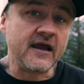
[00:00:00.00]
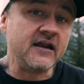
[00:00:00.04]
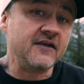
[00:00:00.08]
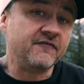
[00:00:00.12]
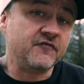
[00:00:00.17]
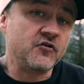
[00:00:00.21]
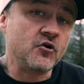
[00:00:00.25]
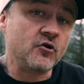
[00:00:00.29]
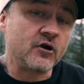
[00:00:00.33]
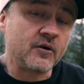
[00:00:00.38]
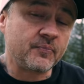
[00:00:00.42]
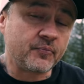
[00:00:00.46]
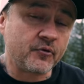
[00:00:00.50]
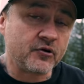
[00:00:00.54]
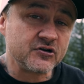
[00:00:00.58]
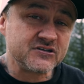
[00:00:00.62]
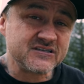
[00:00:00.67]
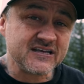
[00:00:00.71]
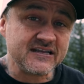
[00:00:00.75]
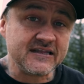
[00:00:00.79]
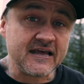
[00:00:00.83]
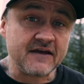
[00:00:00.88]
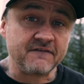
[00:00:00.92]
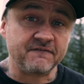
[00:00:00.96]
And if you're a
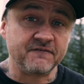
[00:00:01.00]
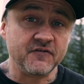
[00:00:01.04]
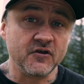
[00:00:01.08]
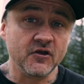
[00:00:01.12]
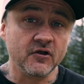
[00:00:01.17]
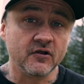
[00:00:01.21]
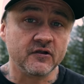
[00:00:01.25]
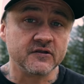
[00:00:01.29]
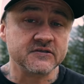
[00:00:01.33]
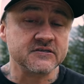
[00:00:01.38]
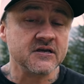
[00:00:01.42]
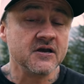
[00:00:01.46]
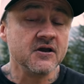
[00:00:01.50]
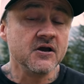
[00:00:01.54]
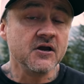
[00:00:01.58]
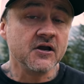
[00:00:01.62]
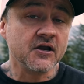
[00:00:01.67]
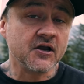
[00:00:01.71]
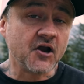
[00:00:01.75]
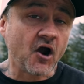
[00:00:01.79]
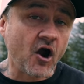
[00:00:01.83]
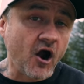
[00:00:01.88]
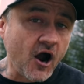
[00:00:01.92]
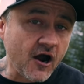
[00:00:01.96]
person that feels
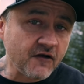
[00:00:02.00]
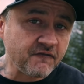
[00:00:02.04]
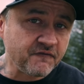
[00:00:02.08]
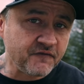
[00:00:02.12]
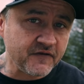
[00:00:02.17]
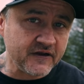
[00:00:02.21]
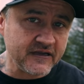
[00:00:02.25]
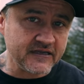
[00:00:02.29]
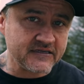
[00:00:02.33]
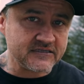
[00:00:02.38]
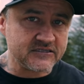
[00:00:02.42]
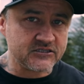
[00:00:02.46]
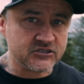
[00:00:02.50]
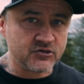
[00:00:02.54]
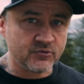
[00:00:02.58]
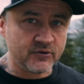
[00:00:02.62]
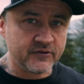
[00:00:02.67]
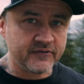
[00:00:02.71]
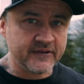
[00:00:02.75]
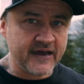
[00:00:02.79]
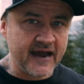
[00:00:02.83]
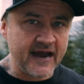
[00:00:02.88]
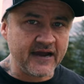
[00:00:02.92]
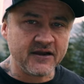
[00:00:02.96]
confident
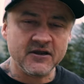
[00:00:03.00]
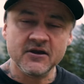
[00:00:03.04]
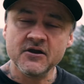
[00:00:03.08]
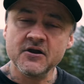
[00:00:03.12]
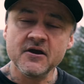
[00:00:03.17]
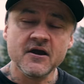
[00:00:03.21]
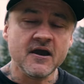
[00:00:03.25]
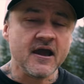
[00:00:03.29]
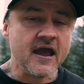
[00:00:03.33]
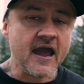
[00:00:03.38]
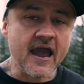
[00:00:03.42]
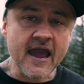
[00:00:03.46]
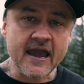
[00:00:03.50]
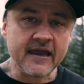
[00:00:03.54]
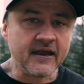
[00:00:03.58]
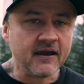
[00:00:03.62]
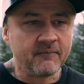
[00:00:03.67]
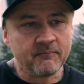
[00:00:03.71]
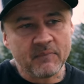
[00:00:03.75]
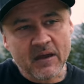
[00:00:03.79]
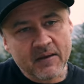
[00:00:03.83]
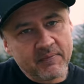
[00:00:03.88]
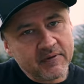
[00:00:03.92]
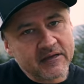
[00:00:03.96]
doing that,
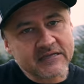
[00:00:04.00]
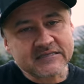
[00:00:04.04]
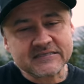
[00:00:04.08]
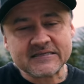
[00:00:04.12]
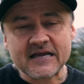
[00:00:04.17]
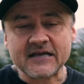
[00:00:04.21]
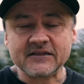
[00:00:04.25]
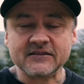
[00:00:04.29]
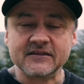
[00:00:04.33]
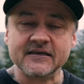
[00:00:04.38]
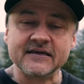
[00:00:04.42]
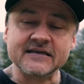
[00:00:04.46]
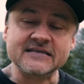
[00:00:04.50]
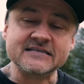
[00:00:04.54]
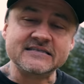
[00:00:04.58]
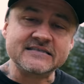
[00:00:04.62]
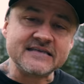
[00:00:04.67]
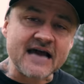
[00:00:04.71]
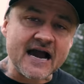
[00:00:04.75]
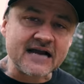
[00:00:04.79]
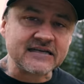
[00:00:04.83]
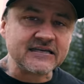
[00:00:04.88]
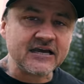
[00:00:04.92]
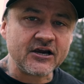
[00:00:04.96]
hey, maybe it's not the
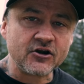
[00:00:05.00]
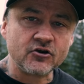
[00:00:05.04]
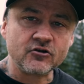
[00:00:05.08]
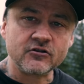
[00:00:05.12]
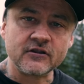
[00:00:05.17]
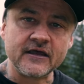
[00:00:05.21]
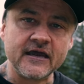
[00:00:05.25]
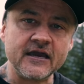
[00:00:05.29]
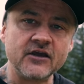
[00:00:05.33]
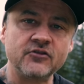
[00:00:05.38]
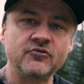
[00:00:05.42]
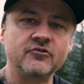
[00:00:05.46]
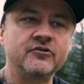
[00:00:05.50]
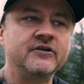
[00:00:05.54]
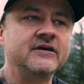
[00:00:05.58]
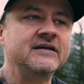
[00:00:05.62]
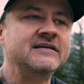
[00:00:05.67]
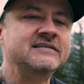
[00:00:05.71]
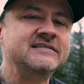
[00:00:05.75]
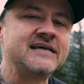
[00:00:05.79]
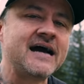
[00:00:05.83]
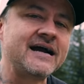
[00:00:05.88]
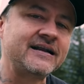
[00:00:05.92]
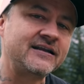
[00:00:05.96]
exact hair length or the
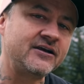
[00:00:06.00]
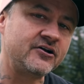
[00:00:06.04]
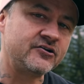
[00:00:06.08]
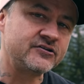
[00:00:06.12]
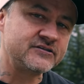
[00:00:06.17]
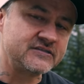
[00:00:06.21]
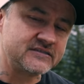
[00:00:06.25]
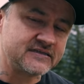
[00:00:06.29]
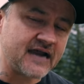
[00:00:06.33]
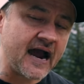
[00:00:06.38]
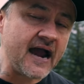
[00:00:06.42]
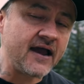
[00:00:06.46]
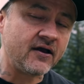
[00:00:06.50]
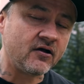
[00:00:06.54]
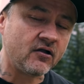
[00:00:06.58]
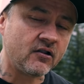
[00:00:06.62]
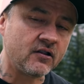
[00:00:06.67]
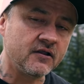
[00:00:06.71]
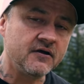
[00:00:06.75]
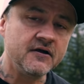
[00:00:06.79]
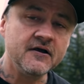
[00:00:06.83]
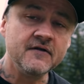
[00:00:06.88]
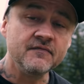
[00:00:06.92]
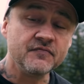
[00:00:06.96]
exact hair
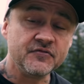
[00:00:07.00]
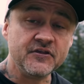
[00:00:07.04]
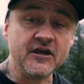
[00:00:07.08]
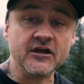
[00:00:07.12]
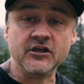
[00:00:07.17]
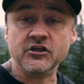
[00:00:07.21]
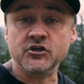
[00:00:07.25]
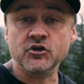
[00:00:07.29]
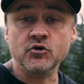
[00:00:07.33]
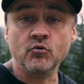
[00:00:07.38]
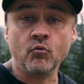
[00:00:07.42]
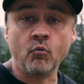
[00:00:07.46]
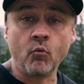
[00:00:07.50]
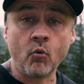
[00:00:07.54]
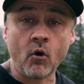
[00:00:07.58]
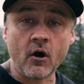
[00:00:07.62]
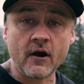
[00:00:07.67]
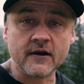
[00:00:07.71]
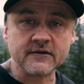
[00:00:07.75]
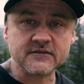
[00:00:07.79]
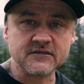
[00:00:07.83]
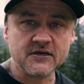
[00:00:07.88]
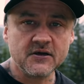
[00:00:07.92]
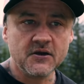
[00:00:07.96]
style that you
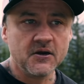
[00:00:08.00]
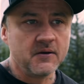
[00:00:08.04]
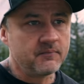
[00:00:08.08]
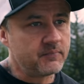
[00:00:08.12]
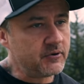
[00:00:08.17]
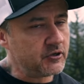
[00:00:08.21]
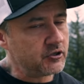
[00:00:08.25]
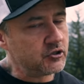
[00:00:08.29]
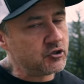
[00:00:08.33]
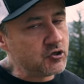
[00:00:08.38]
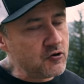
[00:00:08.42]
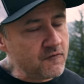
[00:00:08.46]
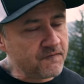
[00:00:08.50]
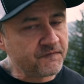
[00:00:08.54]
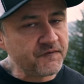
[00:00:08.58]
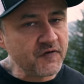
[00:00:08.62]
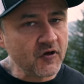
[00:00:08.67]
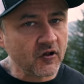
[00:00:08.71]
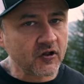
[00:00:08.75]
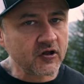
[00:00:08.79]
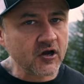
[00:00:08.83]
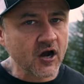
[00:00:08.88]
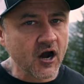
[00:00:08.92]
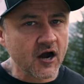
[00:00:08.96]
want, but you
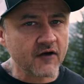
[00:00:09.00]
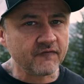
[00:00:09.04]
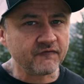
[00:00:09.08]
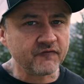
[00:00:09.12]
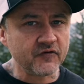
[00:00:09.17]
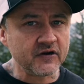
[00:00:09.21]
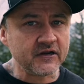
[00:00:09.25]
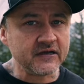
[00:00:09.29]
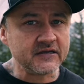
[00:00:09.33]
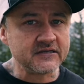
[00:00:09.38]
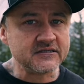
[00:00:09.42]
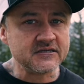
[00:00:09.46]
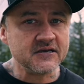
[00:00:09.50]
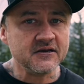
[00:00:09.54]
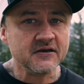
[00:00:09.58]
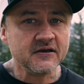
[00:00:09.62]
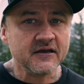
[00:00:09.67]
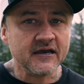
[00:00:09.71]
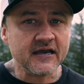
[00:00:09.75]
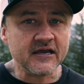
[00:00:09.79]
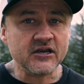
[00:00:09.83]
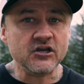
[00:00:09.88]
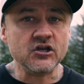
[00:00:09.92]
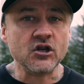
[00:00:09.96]
feel confident
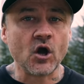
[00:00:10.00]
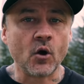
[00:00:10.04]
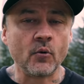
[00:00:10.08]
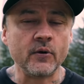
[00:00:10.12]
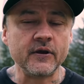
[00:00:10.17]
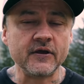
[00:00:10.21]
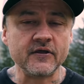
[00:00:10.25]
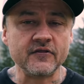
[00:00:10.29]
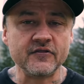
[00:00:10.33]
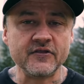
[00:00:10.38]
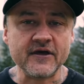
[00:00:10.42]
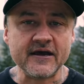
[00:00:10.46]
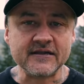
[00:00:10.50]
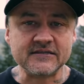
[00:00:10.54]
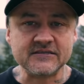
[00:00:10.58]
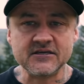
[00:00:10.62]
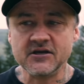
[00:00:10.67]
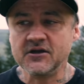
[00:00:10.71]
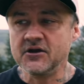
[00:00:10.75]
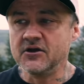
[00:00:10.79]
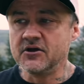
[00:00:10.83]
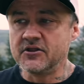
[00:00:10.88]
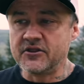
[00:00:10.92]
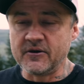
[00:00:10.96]
in knowing that
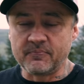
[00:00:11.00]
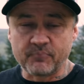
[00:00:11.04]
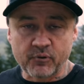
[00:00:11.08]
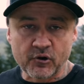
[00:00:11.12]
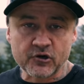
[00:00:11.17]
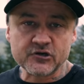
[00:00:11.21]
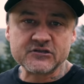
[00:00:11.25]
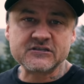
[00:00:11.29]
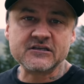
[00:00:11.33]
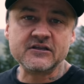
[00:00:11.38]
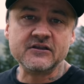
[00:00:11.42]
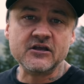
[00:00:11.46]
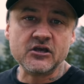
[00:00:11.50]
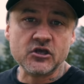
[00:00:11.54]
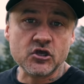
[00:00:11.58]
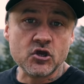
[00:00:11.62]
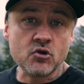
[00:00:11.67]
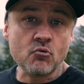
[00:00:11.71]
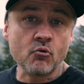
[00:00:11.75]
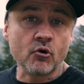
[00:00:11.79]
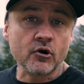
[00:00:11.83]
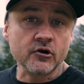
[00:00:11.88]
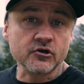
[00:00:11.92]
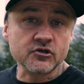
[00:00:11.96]
the person that
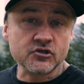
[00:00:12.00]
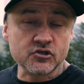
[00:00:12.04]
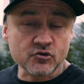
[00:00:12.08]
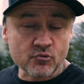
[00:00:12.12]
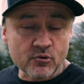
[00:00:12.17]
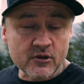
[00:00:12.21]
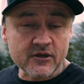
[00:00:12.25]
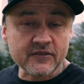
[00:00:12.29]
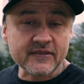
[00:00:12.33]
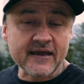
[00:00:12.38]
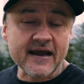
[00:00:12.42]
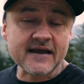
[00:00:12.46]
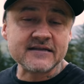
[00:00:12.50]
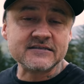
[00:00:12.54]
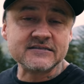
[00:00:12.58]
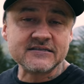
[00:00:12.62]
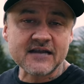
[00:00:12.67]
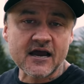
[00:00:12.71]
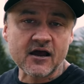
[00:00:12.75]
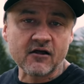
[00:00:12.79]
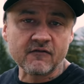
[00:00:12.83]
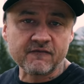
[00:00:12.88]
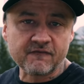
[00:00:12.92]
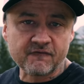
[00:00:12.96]
you are doing that
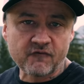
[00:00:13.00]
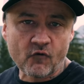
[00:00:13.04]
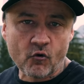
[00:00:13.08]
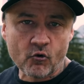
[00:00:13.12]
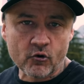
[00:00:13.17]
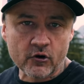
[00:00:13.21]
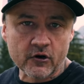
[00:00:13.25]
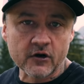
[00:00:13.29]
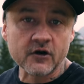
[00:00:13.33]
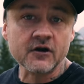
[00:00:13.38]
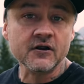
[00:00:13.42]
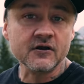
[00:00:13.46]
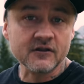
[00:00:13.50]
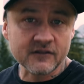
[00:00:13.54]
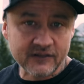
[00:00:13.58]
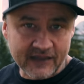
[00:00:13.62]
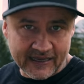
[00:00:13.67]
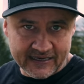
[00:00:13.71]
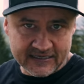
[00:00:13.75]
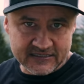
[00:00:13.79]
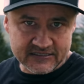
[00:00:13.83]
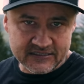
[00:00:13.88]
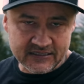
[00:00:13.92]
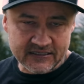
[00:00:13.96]
style for
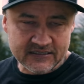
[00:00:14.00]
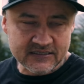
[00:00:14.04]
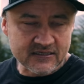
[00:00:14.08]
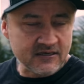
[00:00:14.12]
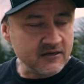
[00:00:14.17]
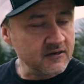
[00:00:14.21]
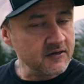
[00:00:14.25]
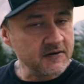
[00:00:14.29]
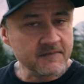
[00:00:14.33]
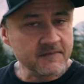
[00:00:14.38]
likes it,